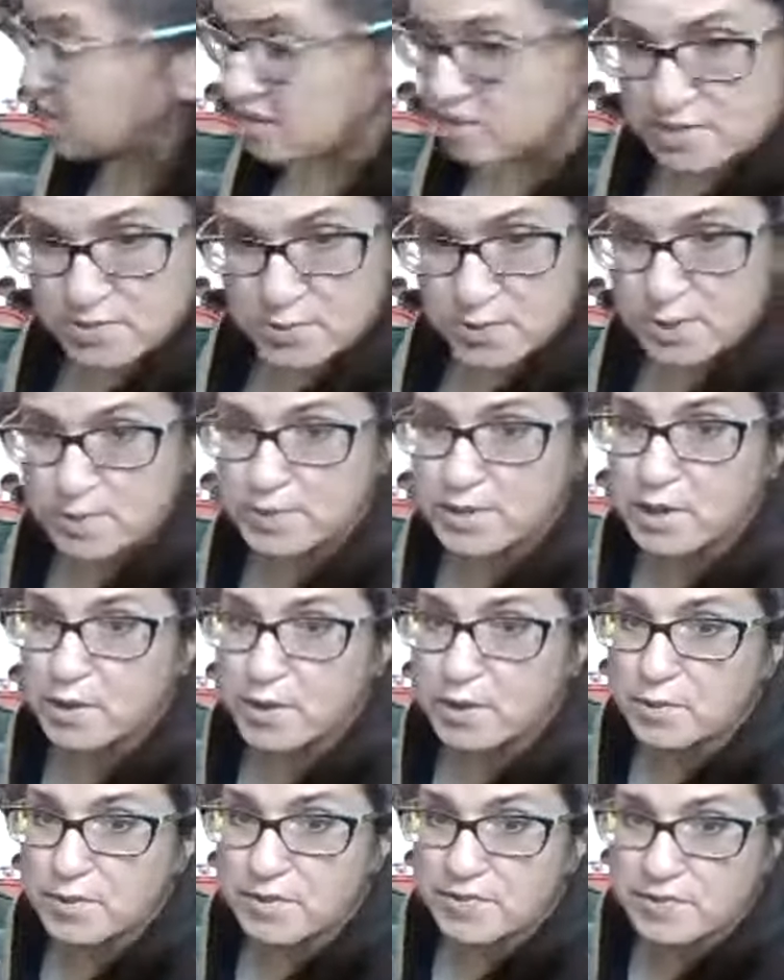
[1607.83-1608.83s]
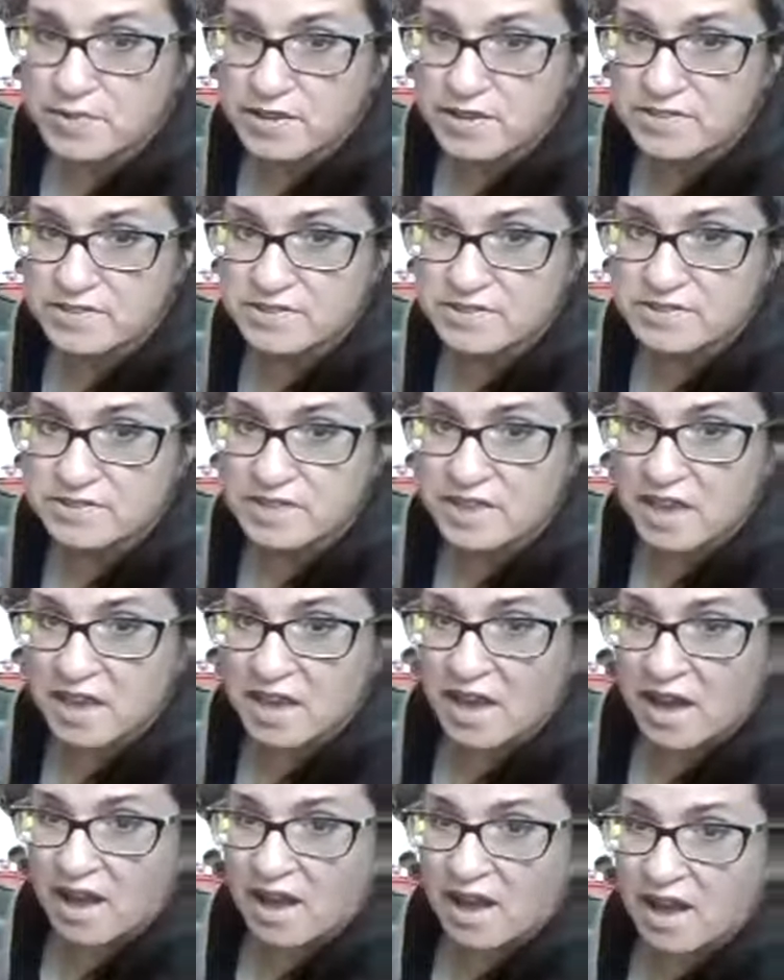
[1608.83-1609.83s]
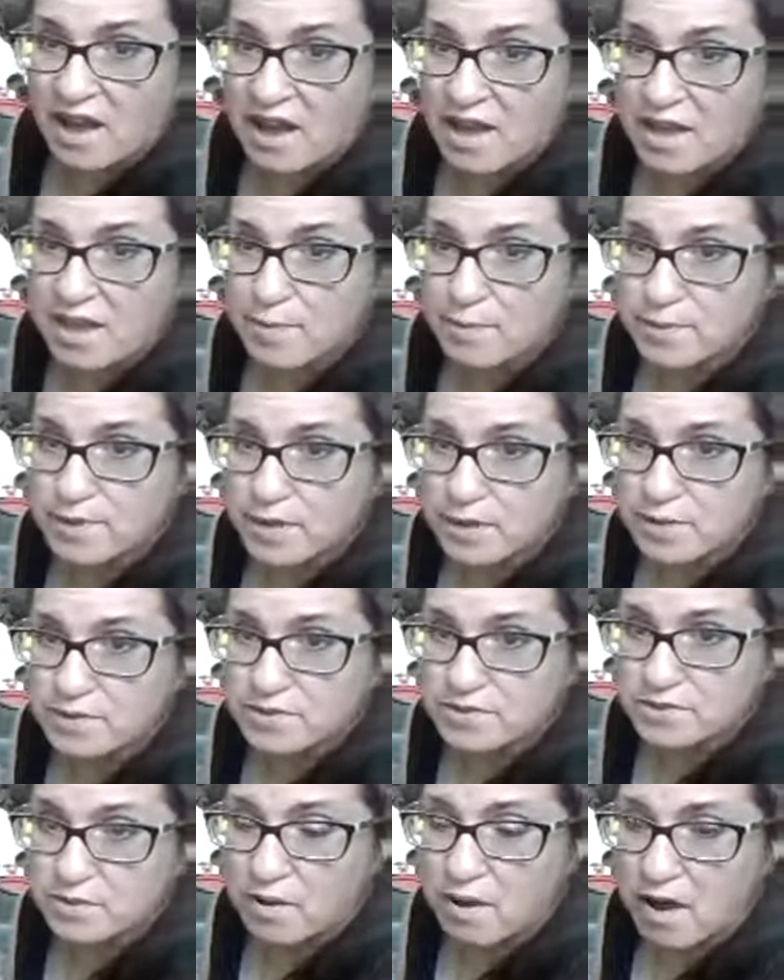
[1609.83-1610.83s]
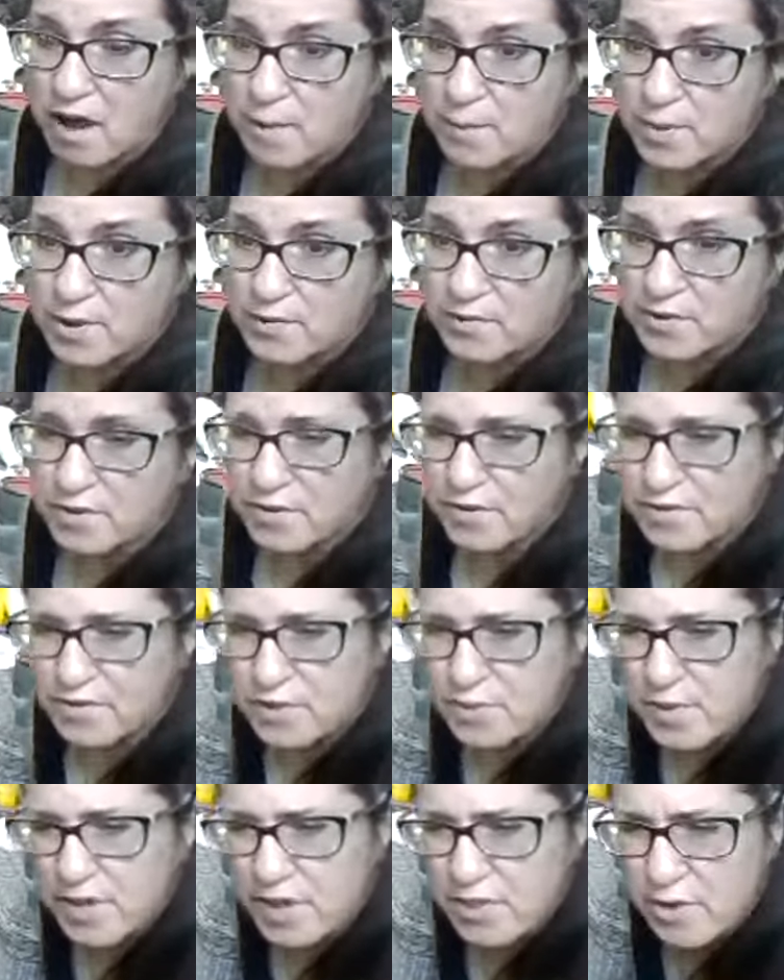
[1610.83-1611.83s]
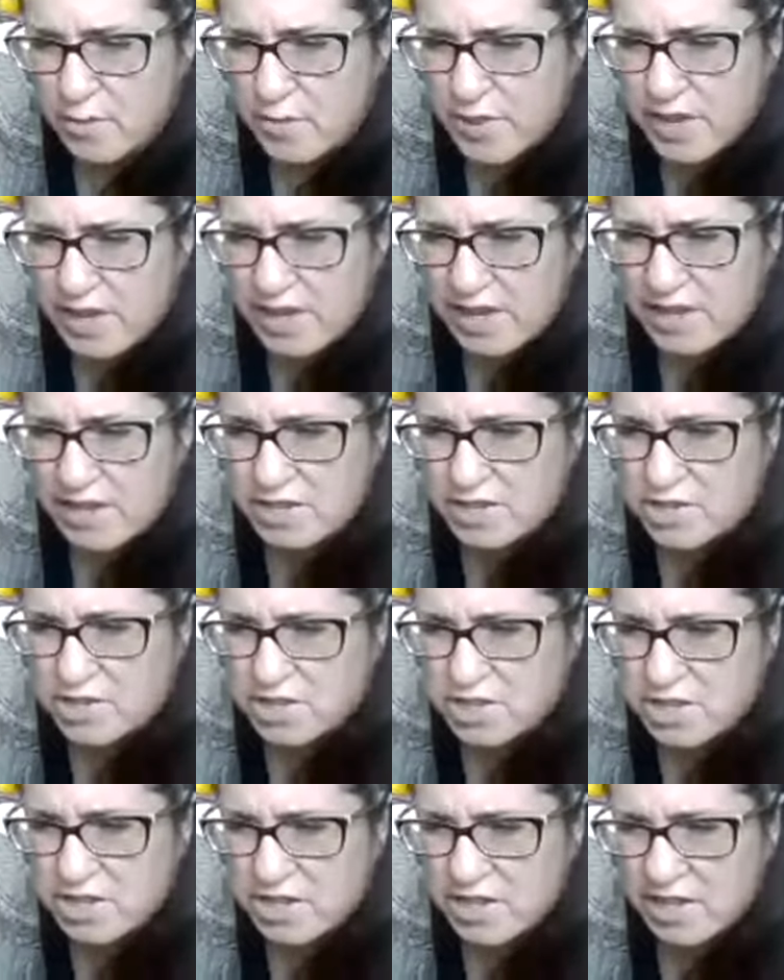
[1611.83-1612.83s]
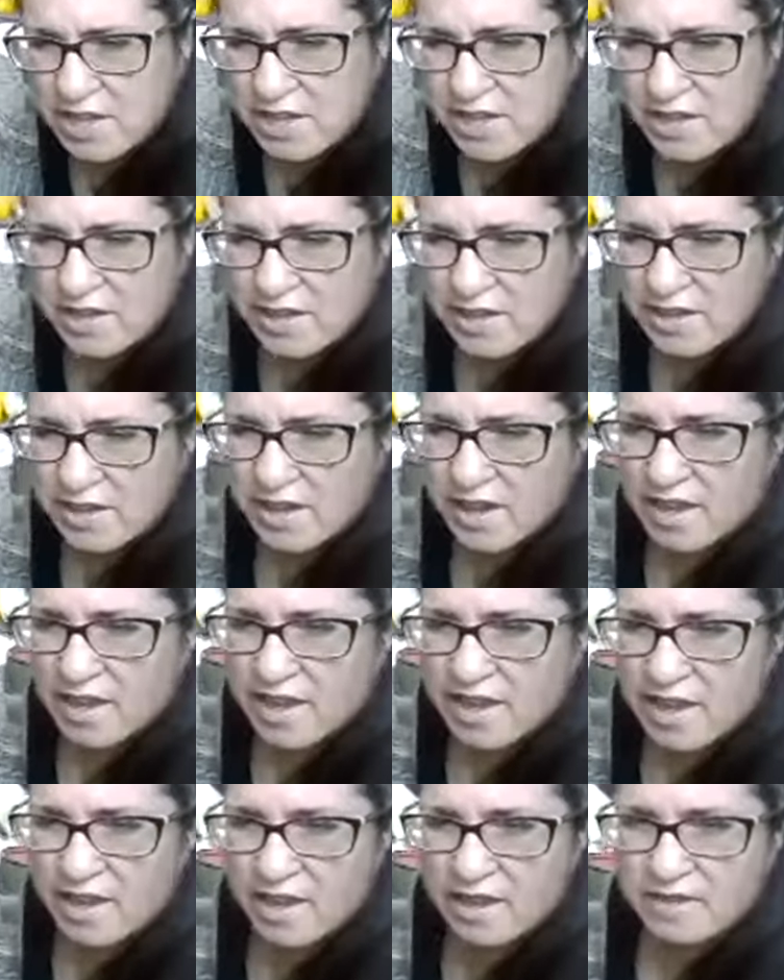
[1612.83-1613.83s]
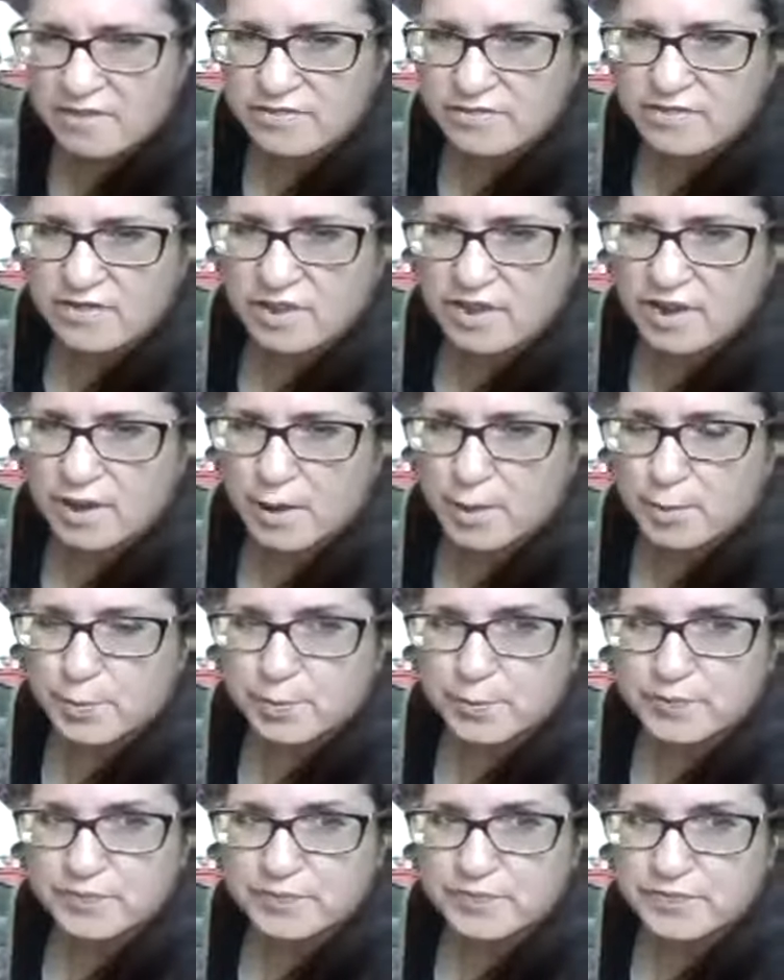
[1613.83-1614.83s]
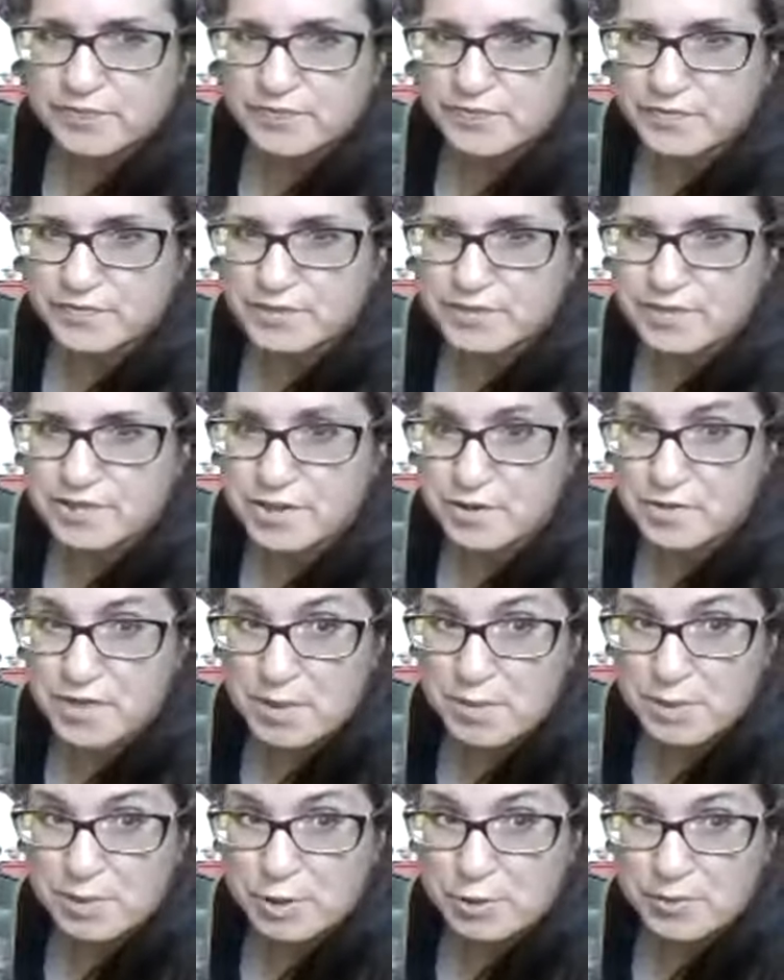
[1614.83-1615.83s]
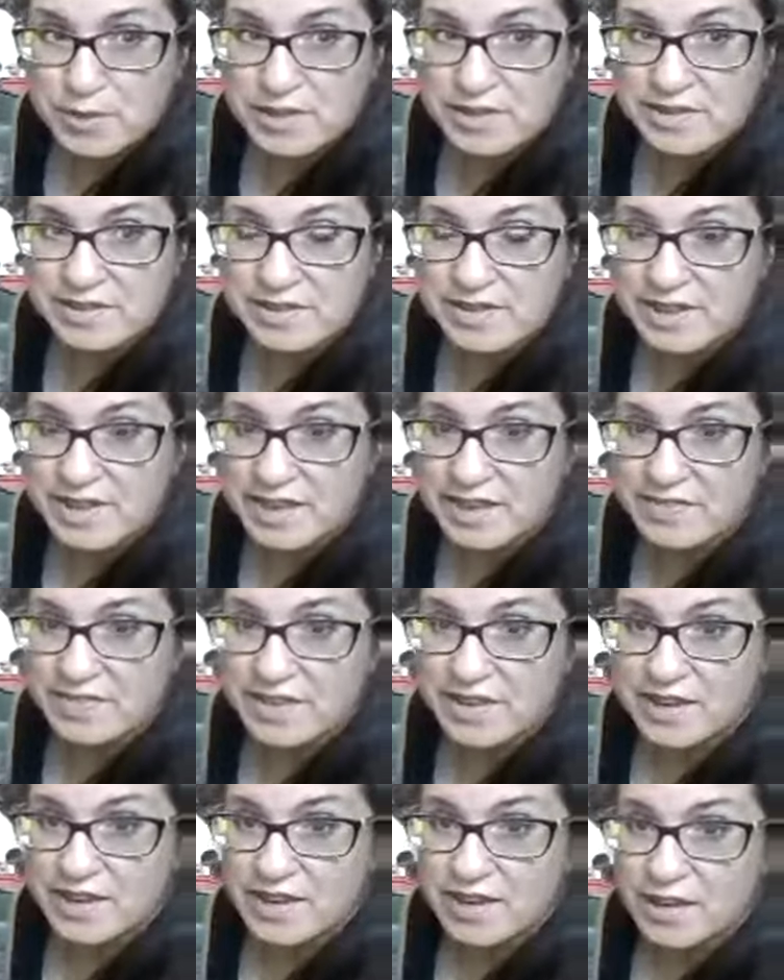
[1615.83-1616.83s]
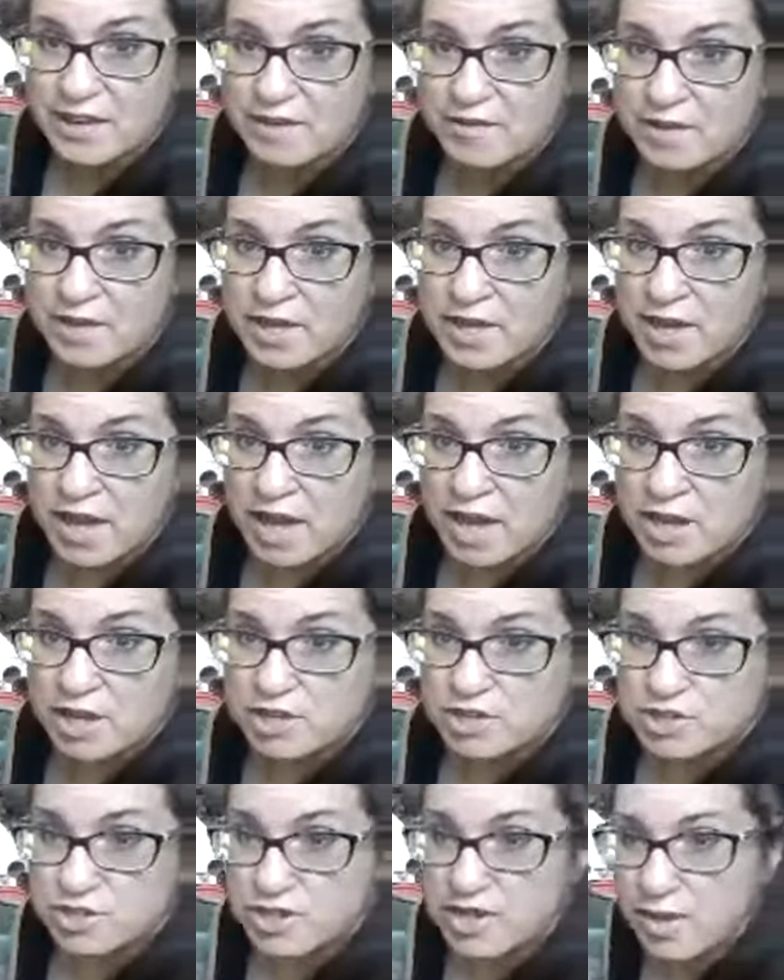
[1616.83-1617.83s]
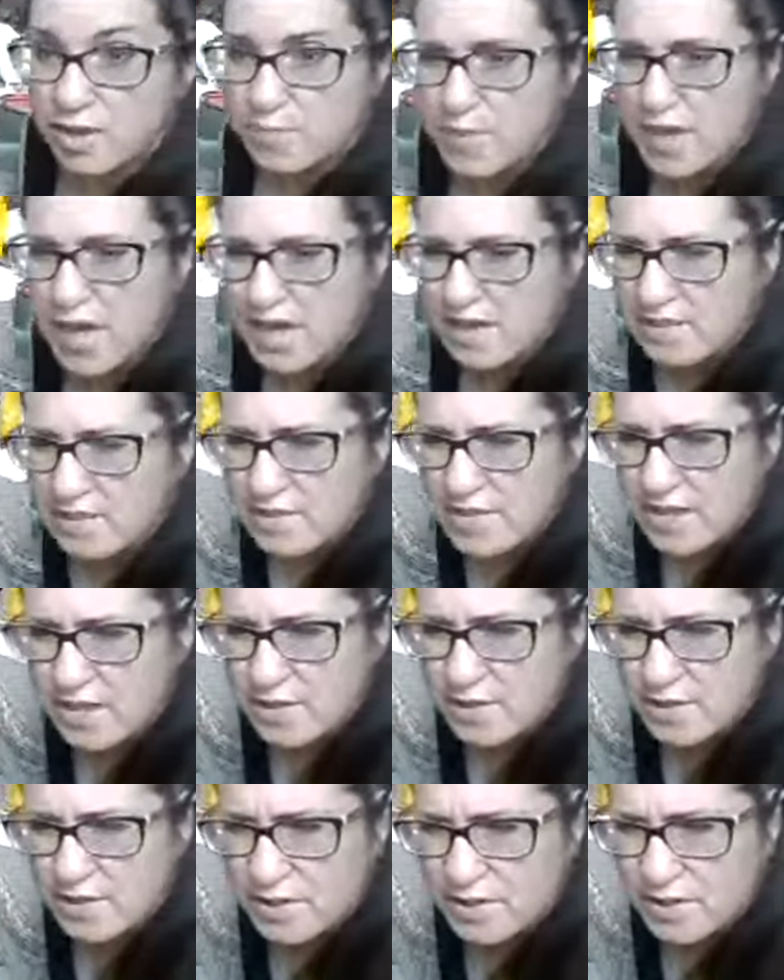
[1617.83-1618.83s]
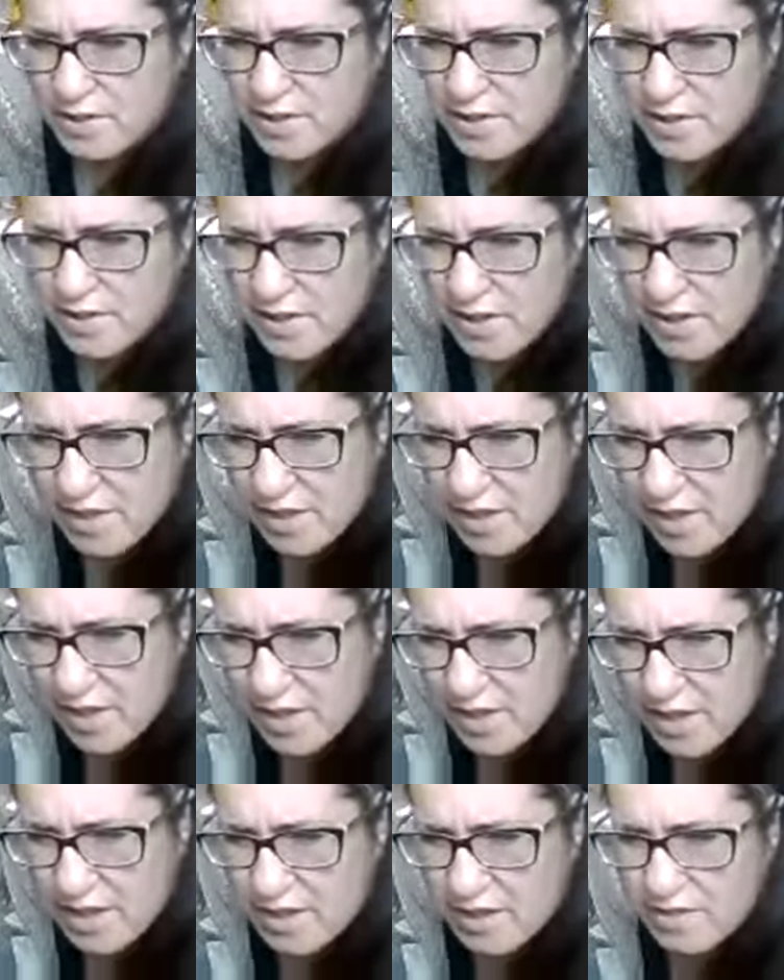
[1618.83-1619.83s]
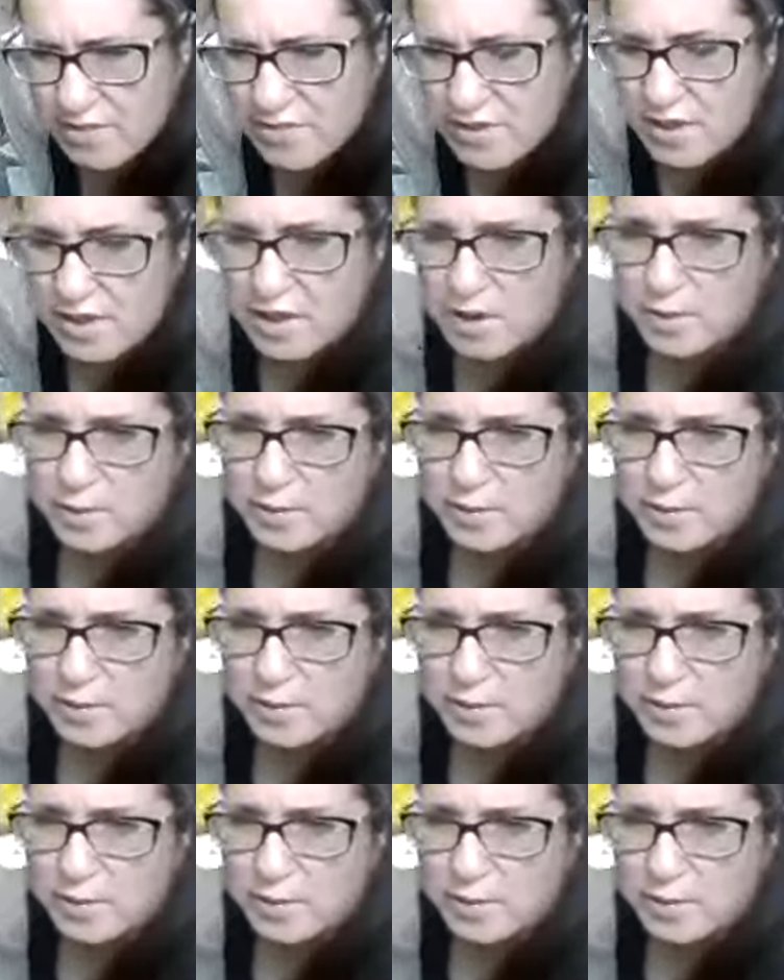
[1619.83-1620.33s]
that's where I'm going with this. I am going to hop over to my other page and show them a little bit, and then I'll come back later and